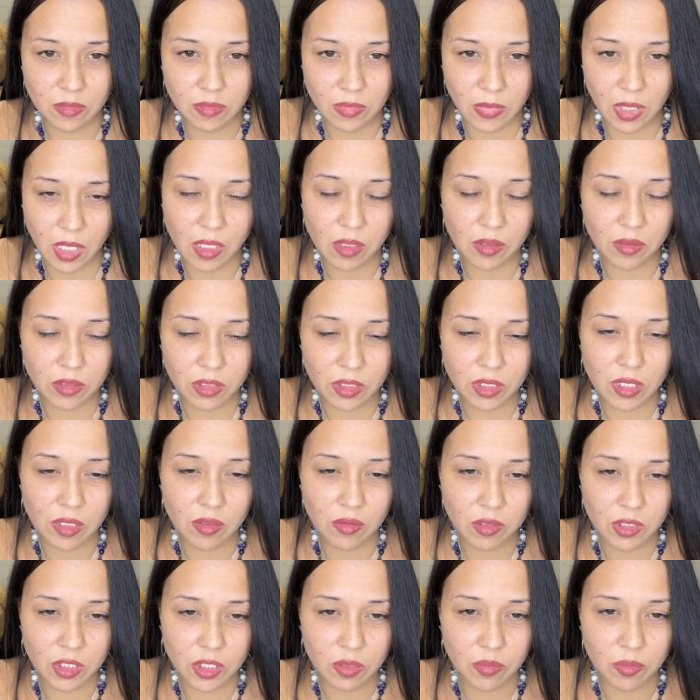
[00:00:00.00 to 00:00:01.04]
I understand
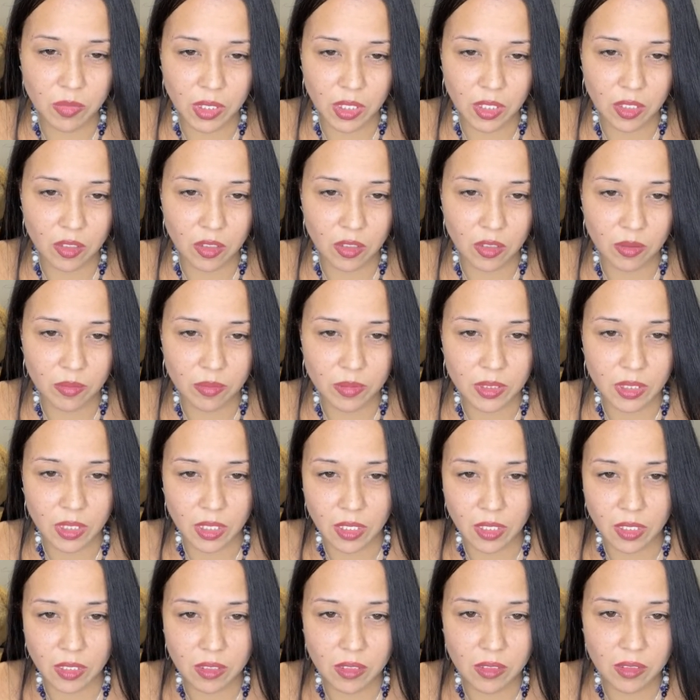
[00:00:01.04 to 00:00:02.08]
what you mean,
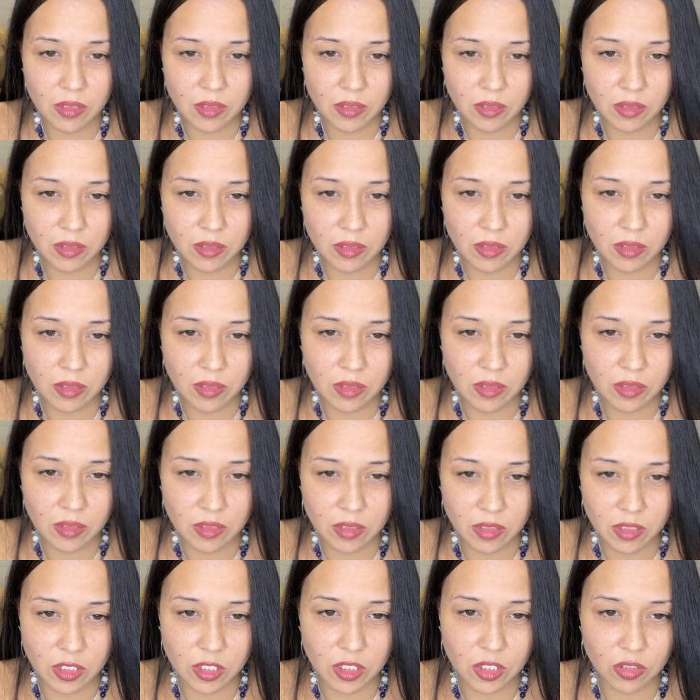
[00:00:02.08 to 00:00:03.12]
curbside.
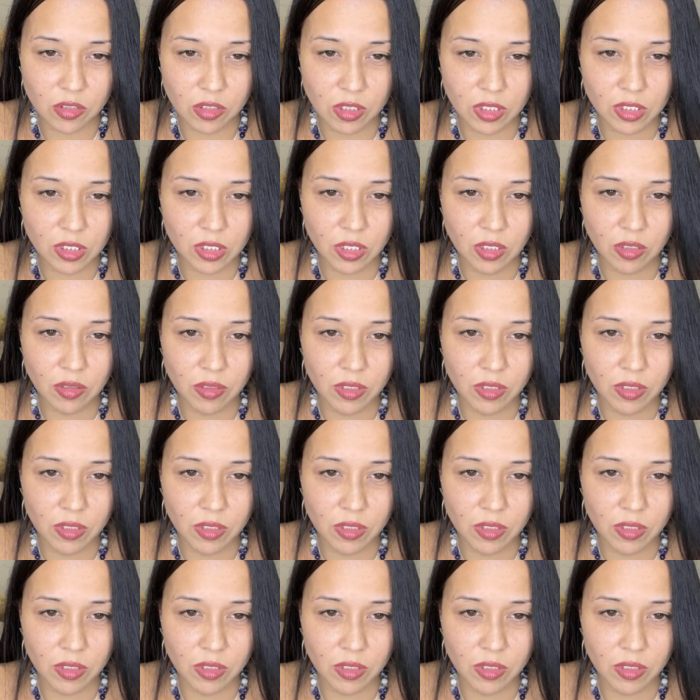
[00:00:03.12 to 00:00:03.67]
Just trusting your